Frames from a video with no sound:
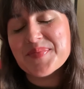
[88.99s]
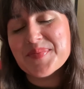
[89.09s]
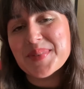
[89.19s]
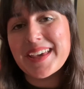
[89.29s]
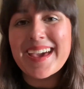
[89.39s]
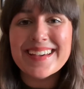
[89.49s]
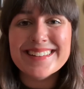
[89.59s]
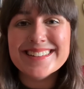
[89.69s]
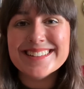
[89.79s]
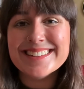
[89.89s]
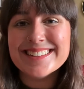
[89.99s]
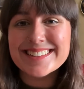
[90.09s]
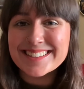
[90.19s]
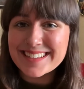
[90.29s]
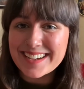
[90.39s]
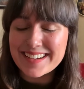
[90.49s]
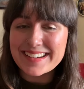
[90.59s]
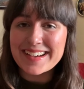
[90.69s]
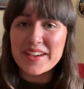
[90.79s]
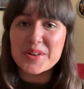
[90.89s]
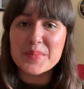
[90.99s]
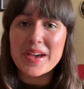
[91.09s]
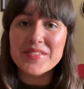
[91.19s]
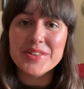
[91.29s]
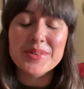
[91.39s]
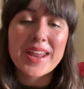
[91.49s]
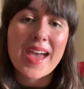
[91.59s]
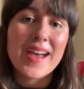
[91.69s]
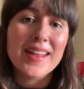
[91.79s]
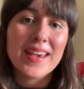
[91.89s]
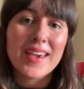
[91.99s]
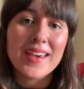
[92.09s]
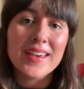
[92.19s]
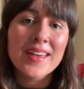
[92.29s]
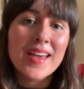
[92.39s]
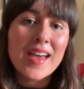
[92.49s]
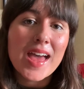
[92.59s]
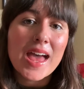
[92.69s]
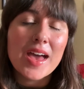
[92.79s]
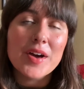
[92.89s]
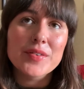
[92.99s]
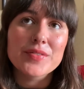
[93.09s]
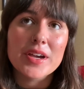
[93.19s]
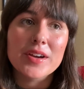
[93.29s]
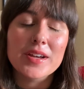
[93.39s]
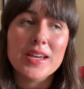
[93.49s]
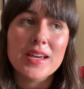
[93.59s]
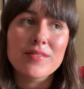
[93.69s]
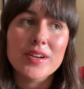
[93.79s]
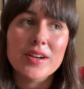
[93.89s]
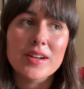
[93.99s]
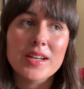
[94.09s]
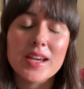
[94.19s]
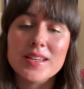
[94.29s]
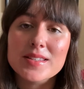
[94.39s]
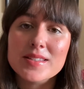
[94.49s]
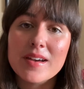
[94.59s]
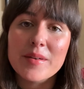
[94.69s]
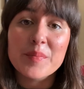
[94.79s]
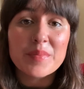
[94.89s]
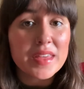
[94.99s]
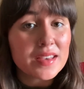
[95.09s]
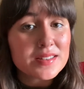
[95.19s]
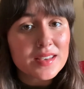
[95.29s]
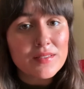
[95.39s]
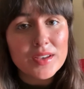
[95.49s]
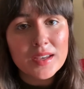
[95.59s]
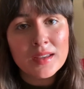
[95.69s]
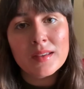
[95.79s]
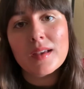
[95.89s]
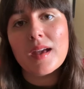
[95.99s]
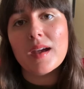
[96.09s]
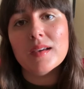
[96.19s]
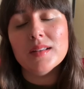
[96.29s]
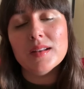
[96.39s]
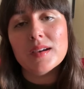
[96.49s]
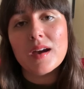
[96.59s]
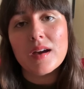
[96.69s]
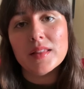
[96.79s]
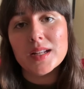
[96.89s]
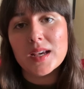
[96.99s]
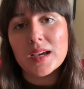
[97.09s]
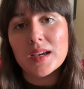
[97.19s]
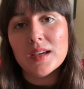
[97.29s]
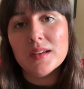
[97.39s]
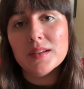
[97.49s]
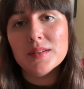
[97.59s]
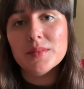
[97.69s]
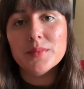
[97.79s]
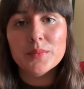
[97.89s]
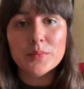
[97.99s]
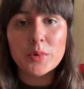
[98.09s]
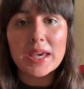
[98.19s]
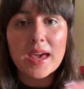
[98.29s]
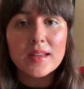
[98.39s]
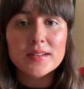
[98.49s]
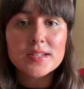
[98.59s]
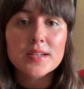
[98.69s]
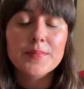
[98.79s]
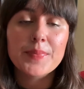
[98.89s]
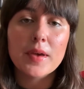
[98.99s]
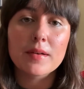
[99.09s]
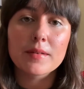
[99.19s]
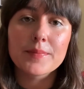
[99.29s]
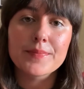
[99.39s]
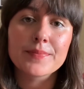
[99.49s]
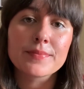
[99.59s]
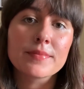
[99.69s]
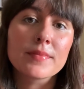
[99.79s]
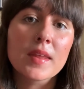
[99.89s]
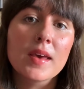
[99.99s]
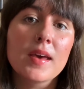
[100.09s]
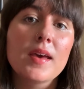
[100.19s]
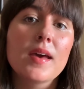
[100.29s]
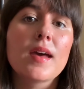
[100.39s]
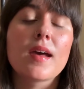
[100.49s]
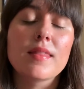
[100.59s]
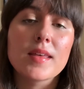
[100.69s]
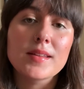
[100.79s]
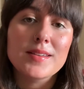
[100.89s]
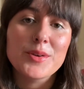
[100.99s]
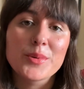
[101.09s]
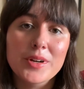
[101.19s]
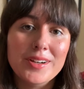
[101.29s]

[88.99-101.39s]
But yeah, I hope everyone had a very, very nice Thanksgiving and holiday weekend, and that your,